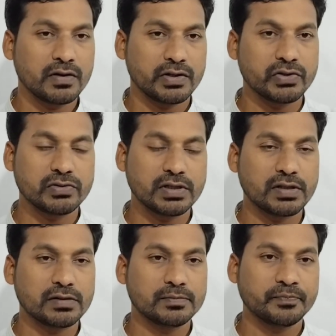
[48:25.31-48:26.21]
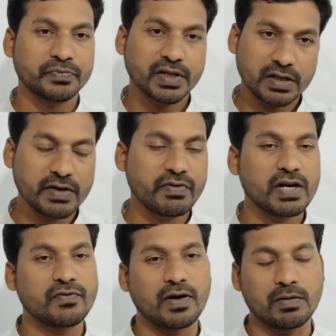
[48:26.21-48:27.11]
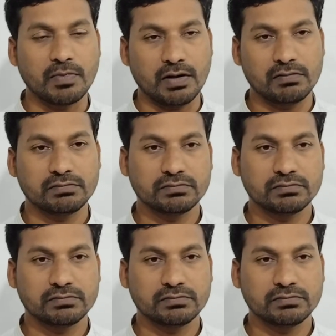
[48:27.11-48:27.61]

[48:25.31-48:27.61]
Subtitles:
used different formula